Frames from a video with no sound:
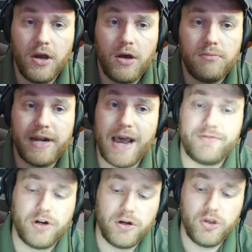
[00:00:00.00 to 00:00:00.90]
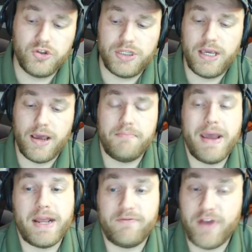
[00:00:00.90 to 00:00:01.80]
but after UC had
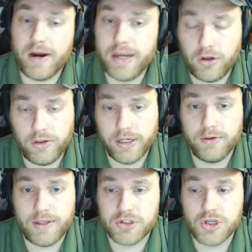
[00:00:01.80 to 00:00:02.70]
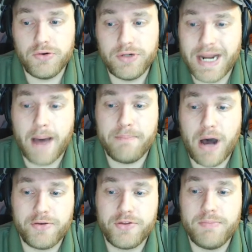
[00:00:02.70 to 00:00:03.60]
made it very clear that the zone did not
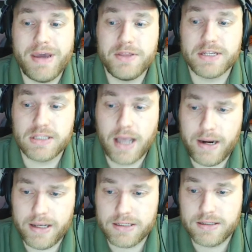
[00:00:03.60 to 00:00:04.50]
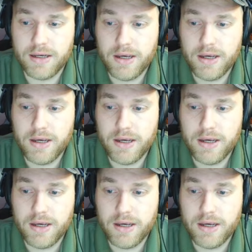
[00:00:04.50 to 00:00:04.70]
bother them in the slightest,